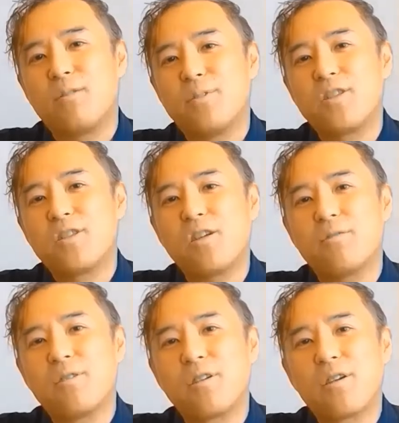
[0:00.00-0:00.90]
government stuff
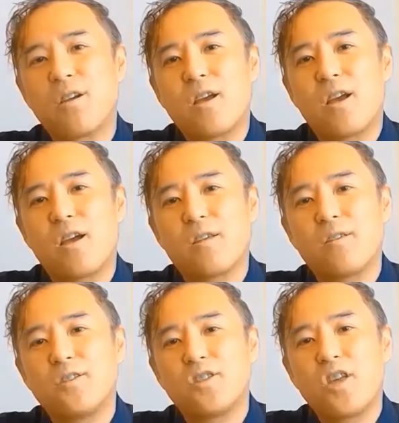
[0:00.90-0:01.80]
uh,
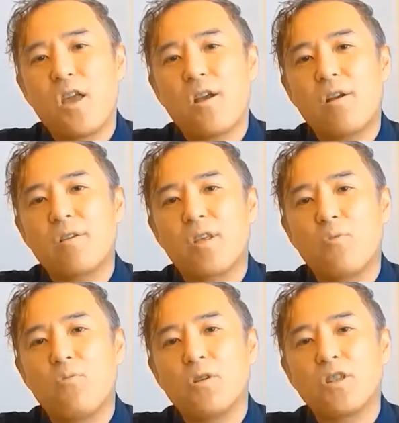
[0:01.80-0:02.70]
to share
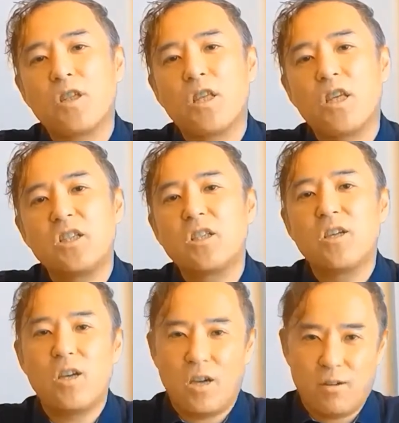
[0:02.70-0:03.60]
the wants and needs
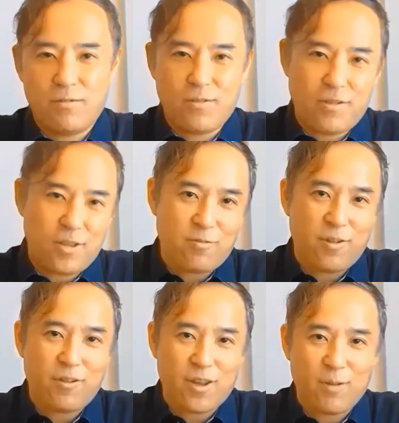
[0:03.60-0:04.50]
of foreign
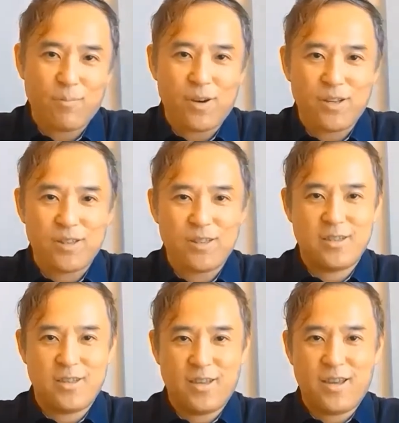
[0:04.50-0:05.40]
affiliate companies
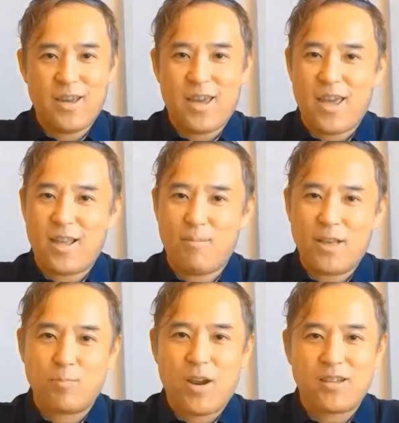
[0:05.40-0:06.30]
and
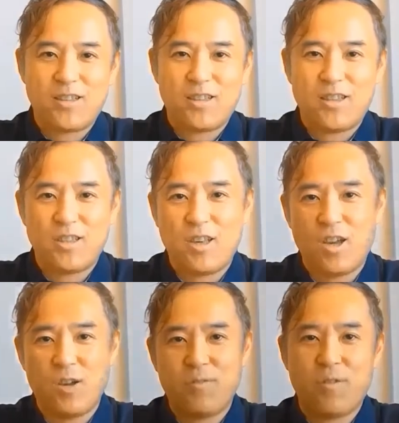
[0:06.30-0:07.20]
best practices
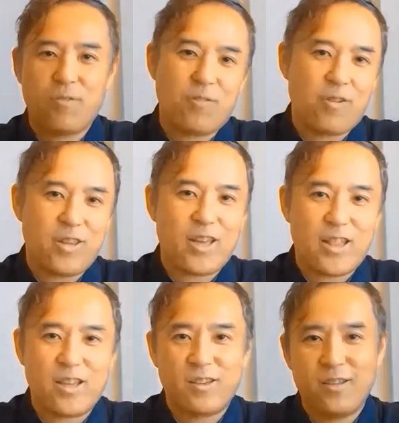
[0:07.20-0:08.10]
uh, for foreign
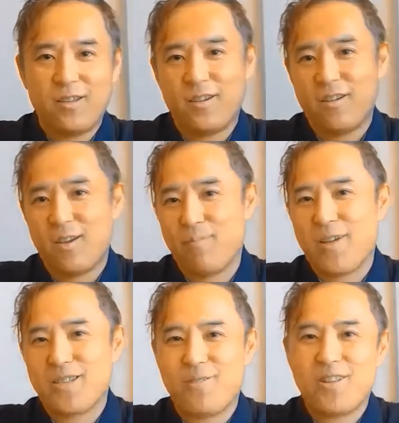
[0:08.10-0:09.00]
direct
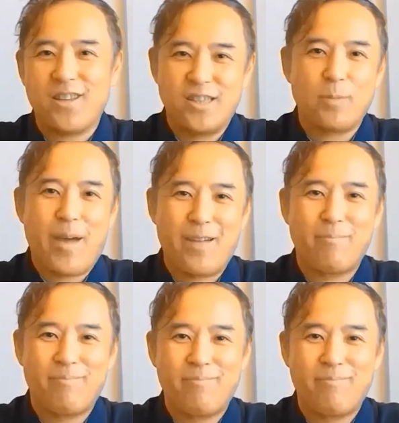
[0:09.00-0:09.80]
investment in Japan.